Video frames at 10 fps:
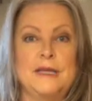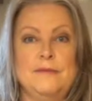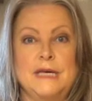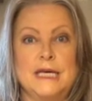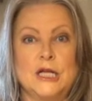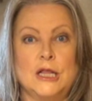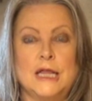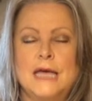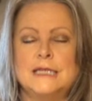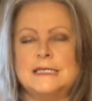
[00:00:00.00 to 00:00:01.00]

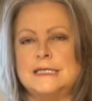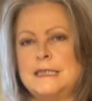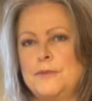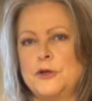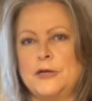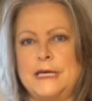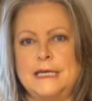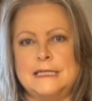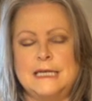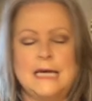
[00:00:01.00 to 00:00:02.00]
meal, simple,
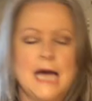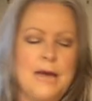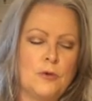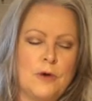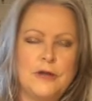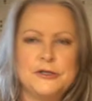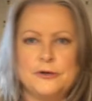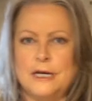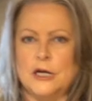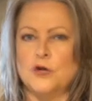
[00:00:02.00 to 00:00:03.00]
easy, but we're also
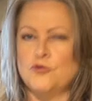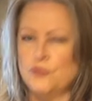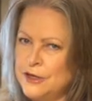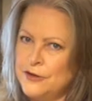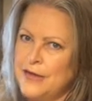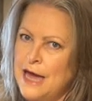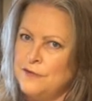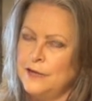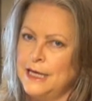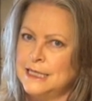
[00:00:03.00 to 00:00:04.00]
gonna grill that
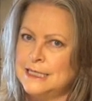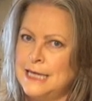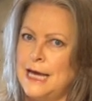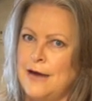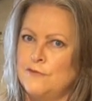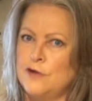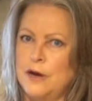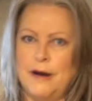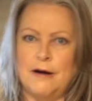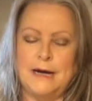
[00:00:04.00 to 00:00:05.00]
flank steak after I
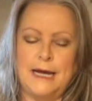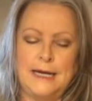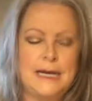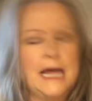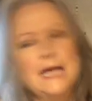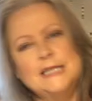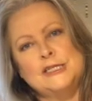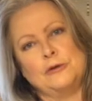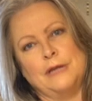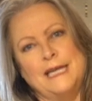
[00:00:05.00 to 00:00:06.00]
marinate it.
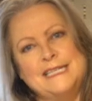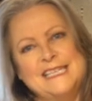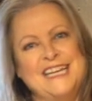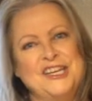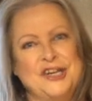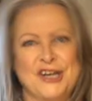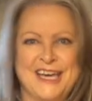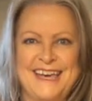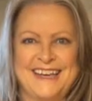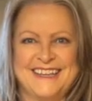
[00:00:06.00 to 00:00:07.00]
So let's get cooking.